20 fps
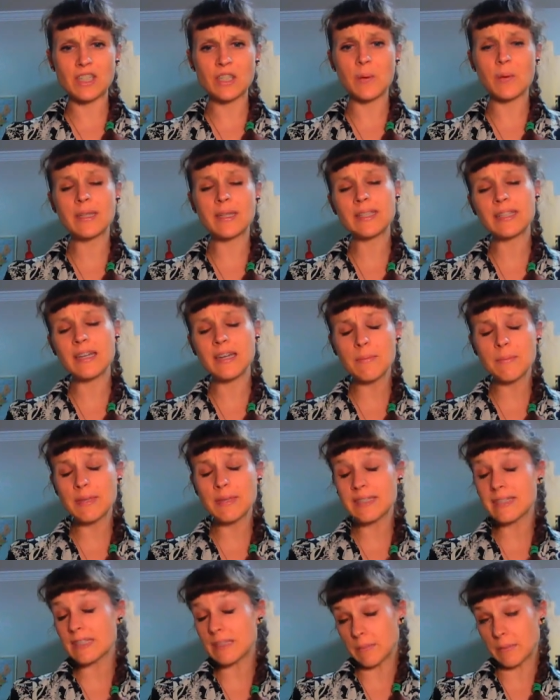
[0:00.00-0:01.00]
So it's going to
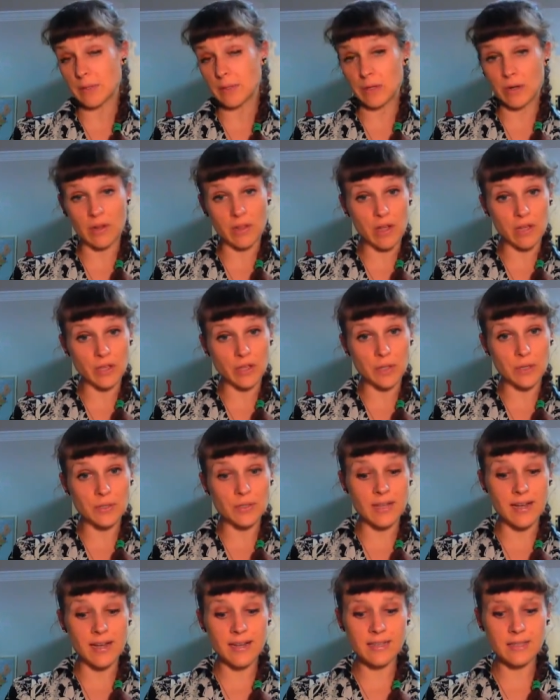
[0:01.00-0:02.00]
be similar along
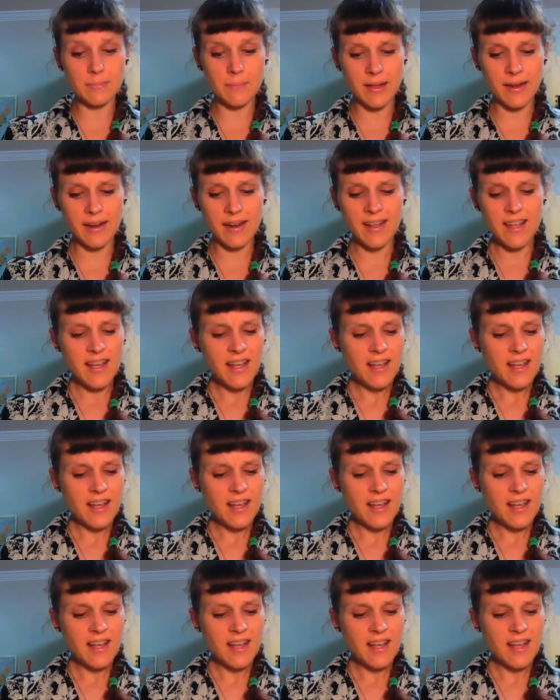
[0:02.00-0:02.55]
those lines, but